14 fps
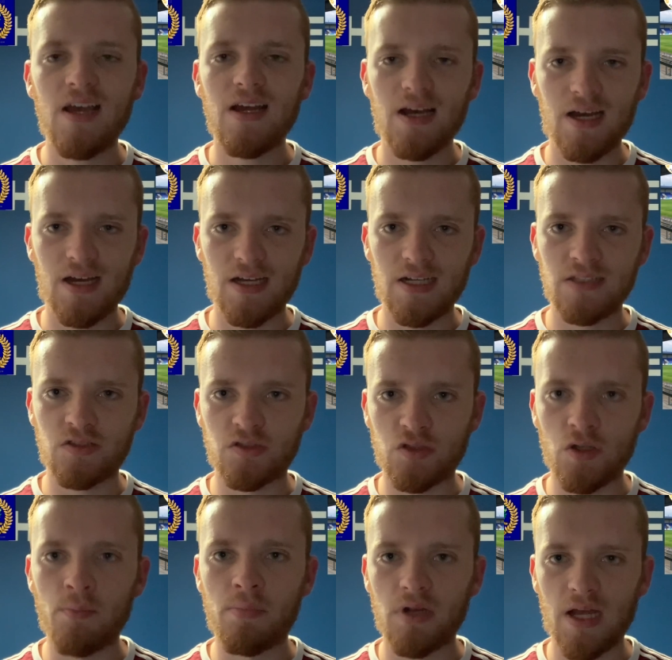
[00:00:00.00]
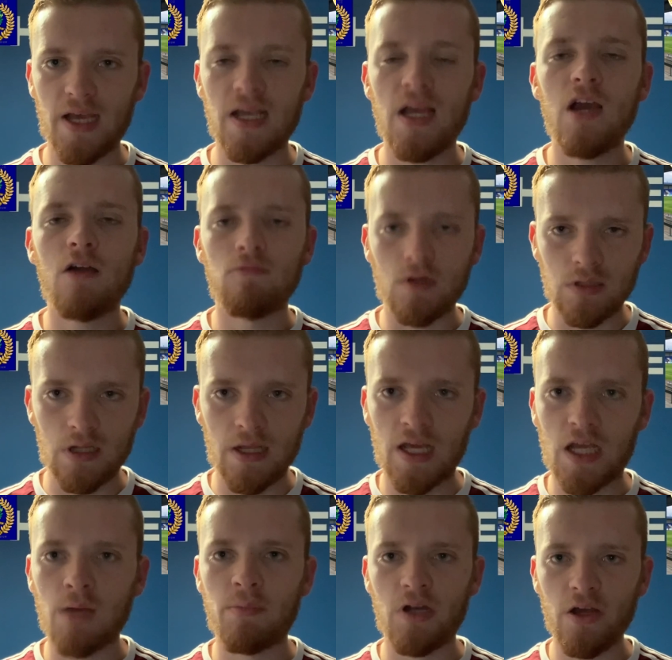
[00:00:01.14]
Hyde do play one
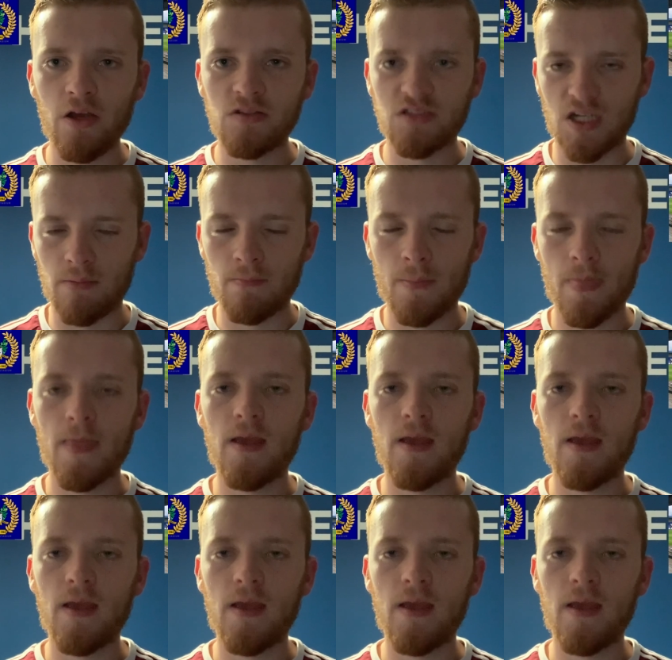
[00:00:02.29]
league below them.